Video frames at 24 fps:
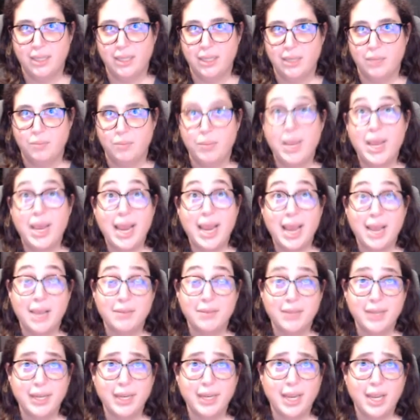By
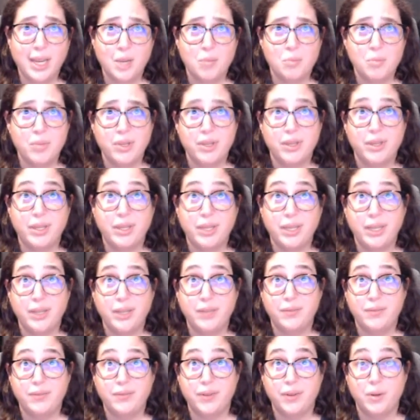having empathy
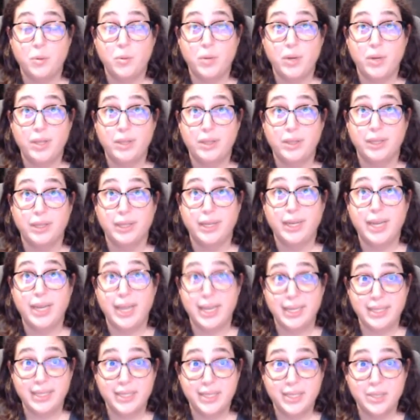for what the
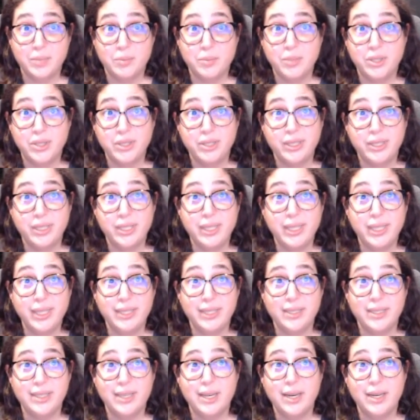customer's
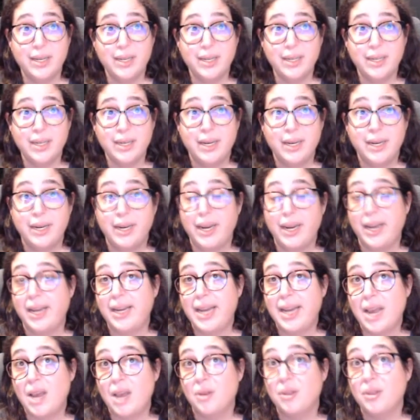needs are and
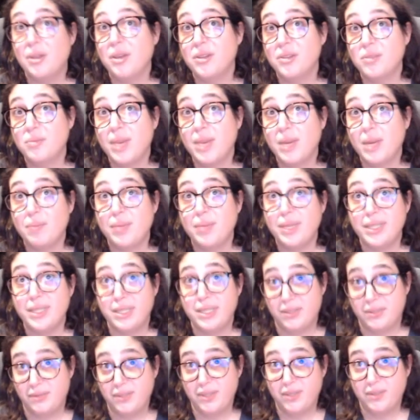how those might be
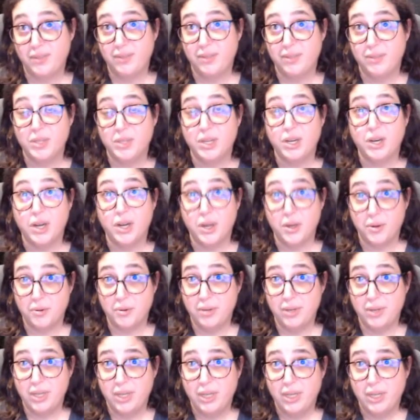different from our
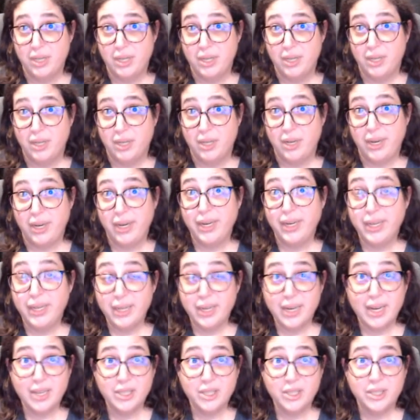own, it can
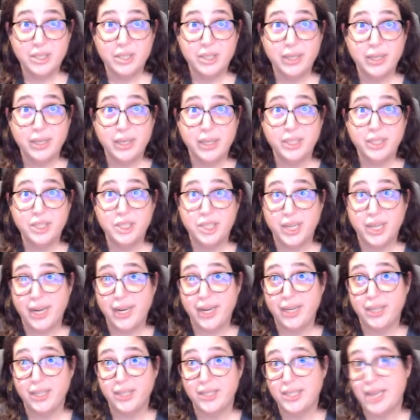actually
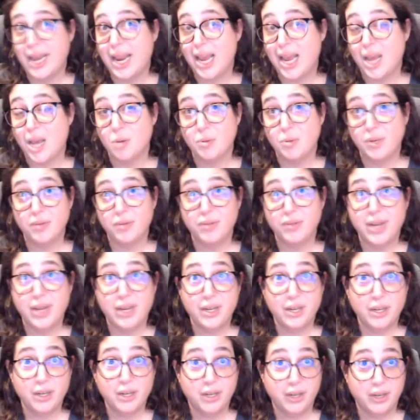change how we write
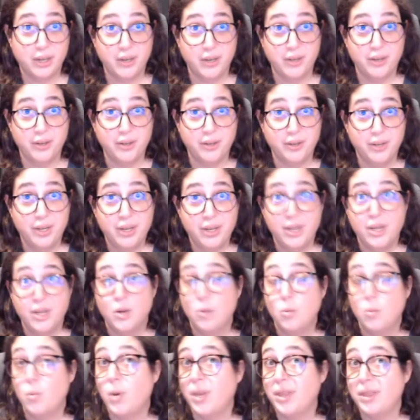our code,
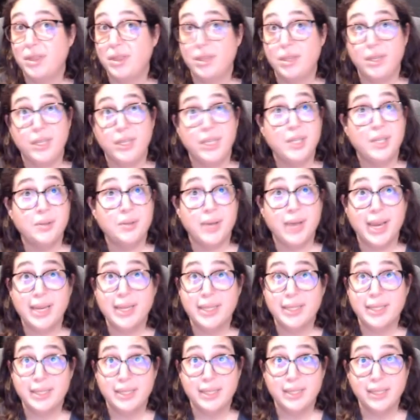what the
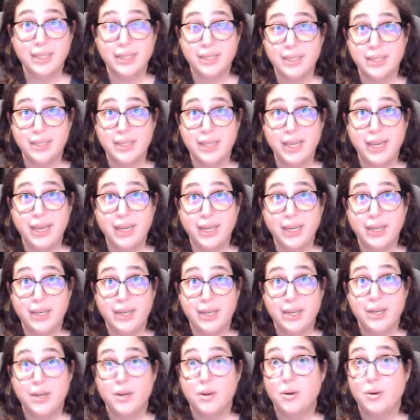UX looks like,
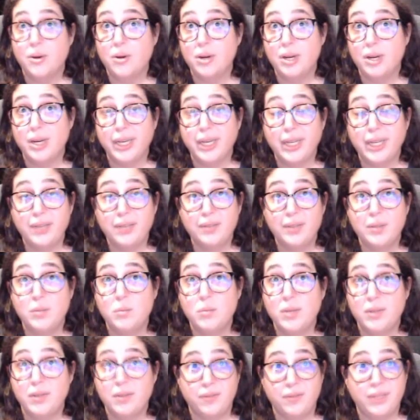or even
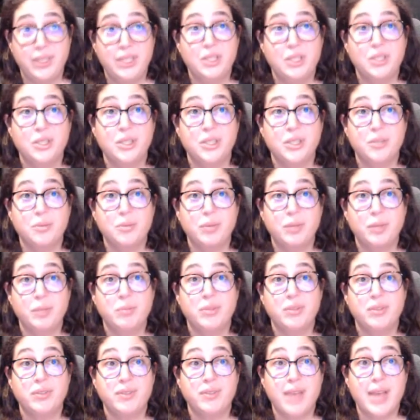what features we
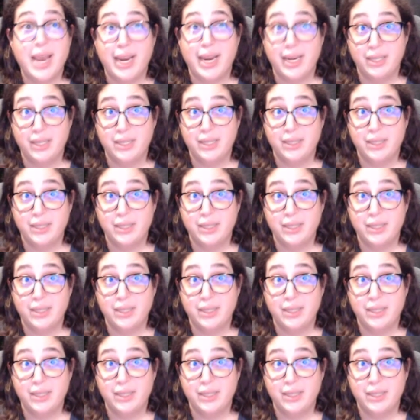provide.